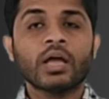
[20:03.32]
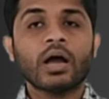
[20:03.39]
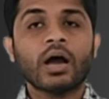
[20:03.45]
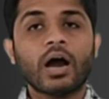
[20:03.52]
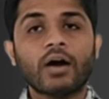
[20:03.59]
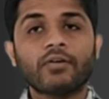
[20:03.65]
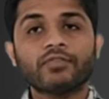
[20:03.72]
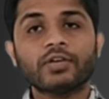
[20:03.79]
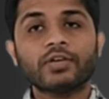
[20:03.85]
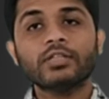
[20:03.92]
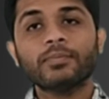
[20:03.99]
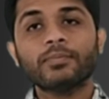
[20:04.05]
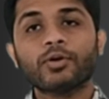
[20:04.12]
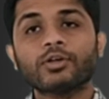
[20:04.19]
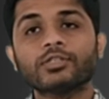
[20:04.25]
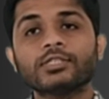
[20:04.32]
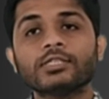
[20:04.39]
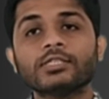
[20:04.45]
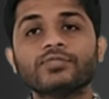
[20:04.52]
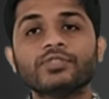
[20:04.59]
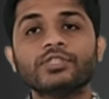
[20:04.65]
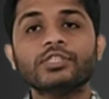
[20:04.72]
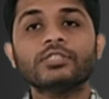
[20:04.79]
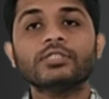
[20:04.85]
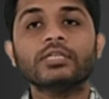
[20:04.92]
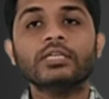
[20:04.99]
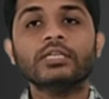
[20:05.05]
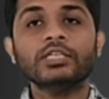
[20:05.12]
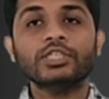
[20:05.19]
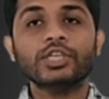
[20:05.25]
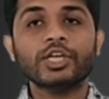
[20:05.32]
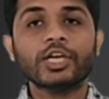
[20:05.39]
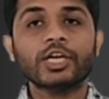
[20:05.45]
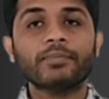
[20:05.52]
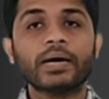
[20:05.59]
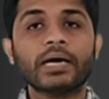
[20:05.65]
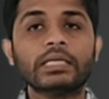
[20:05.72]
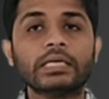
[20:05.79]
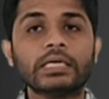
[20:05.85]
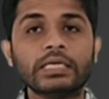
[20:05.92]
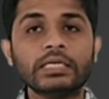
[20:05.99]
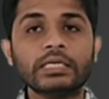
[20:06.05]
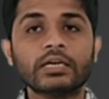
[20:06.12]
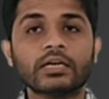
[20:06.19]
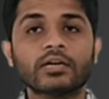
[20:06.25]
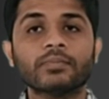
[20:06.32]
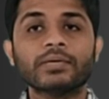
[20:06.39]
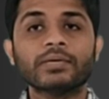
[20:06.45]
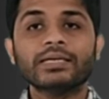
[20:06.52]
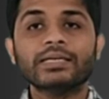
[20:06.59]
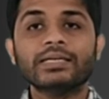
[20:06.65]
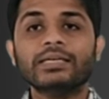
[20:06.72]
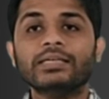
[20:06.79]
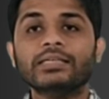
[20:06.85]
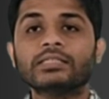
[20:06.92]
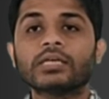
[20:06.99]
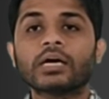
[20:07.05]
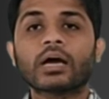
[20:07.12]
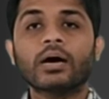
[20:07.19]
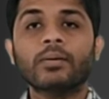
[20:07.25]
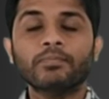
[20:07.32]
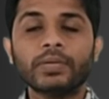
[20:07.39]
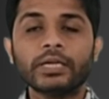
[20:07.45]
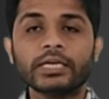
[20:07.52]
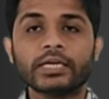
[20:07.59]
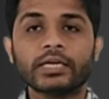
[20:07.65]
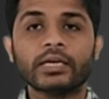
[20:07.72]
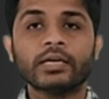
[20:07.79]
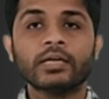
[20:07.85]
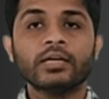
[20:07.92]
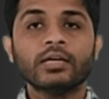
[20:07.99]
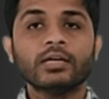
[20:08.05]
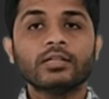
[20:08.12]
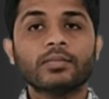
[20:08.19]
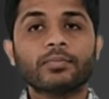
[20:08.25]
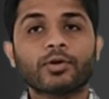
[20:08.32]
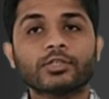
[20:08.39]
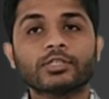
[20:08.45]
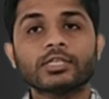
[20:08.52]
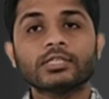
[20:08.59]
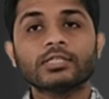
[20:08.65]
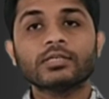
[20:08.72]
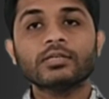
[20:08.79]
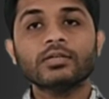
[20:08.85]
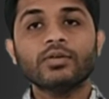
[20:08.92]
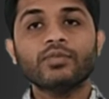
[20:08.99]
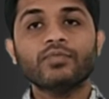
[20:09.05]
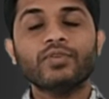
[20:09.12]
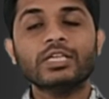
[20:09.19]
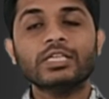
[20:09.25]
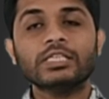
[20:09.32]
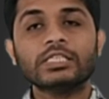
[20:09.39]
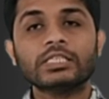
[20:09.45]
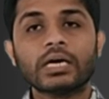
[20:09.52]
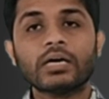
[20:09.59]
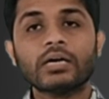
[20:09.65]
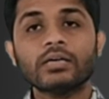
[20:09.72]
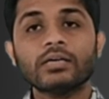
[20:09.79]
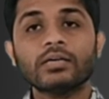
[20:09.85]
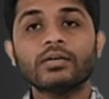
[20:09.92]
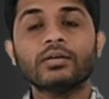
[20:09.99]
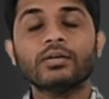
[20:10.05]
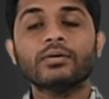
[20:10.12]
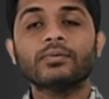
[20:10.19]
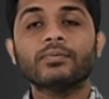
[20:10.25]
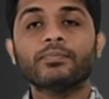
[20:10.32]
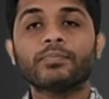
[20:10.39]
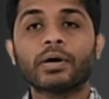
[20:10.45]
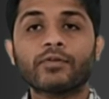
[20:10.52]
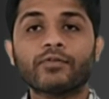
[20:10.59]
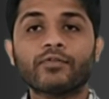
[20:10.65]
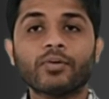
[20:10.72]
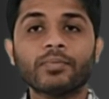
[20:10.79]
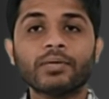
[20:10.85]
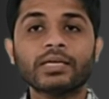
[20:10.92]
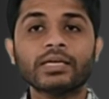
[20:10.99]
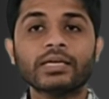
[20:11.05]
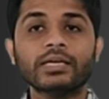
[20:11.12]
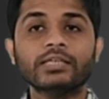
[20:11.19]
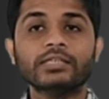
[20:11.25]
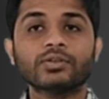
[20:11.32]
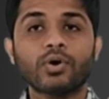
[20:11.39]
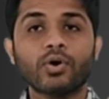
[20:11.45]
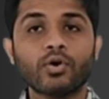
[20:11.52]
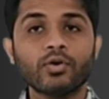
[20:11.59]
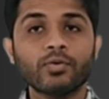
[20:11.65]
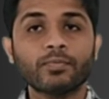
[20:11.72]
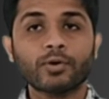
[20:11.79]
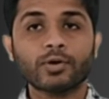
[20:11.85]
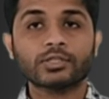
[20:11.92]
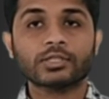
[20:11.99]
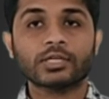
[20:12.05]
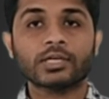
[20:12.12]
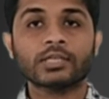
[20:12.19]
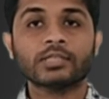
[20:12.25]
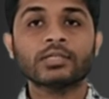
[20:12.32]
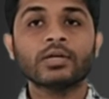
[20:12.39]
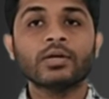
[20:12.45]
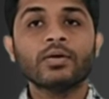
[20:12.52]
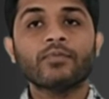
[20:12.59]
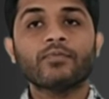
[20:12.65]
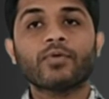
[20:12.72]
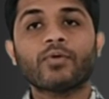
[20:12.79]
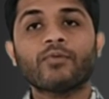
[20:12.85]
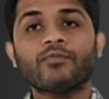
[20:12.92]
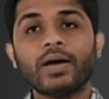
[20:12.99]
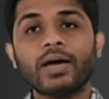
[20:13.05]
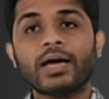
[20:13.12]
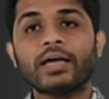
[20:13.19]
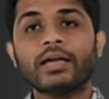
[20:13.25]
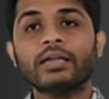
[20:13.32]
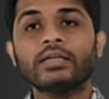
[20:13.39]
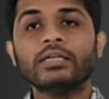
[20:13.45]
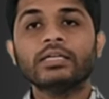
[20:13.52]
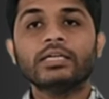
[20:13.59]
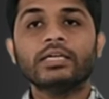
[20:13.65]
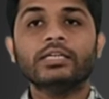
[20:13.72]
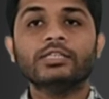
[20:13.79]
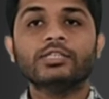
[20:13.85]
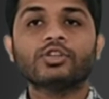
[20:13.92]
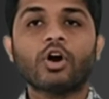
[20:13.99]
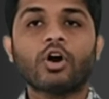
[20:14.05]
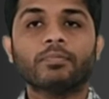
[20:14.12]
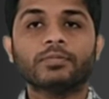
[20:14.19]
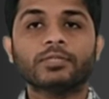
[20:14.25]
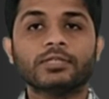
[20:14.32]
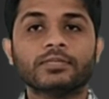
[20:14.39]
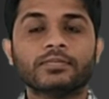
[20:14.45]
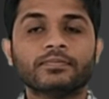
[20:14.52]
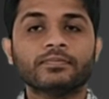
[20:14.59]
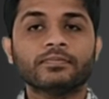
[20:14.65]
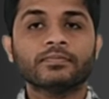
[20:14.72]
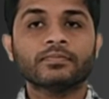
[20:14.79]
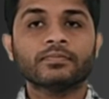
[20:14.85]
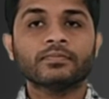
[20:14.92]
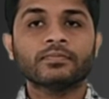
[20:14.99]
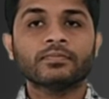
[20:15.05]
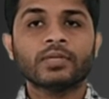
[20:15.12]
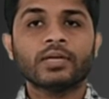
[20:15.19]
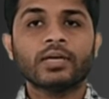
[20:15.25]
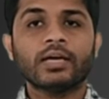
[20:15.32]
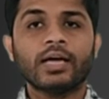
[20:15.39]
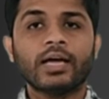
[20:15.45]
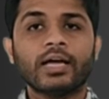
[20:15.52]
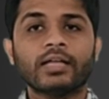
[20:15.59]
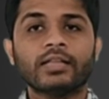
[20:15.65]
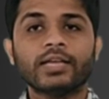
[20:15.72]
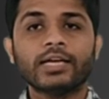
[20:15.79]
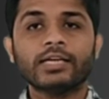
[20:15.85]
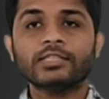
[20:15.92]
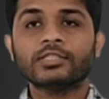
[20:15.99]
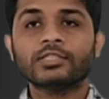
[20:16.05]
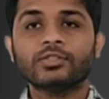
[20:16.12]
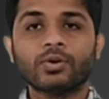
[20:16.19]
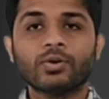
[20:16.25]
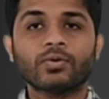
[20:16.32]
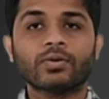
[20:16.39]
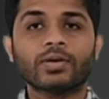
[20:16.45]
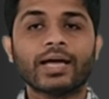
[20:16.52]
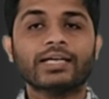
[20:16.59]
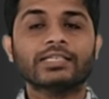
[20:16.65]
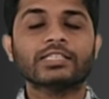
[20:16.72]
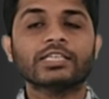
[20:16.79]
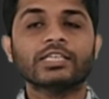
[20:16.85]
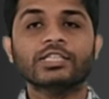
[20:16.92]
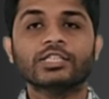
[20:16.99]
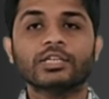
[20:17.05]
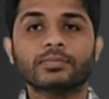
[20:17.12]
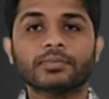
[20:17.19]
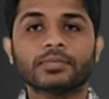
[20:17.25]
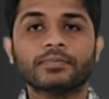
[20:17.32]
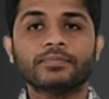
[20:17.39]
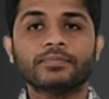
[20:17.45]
After the process which is initiated by the interrupt is completed, the processor will start performing its own process from where it stopped, and that is known as interrupt.